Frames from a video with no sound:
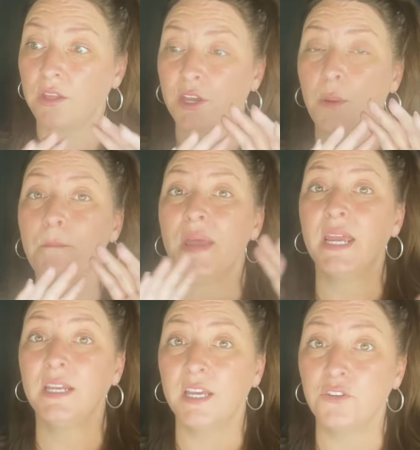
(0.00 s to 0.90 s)
their
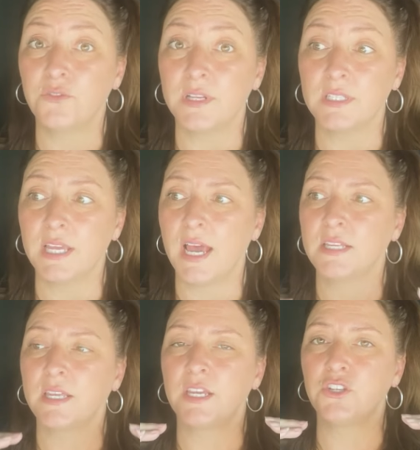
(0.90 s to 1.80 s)
main entrance
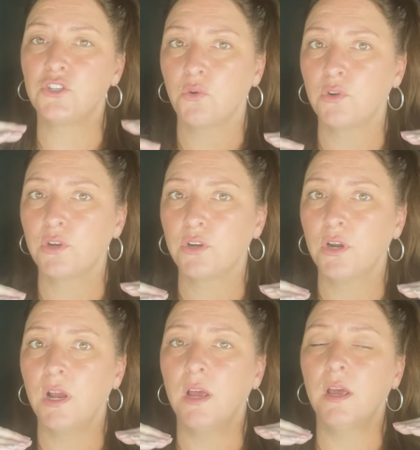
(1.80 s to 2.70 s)
has a shorter
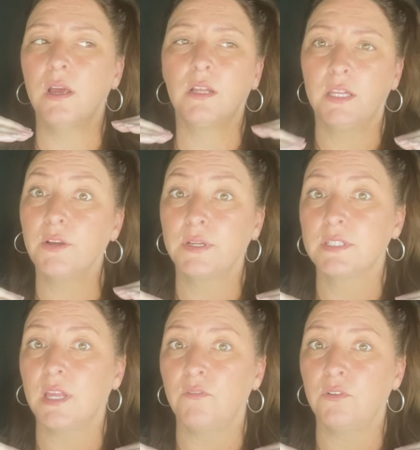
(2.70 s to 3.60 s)
clearance
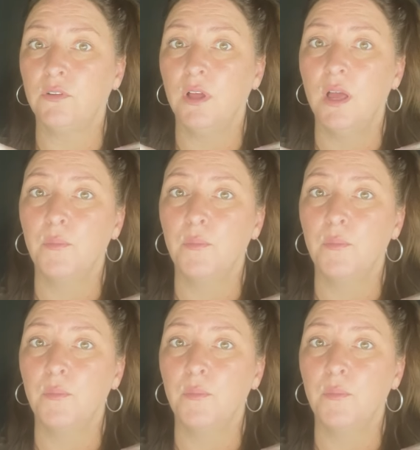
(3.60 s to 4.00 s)
level,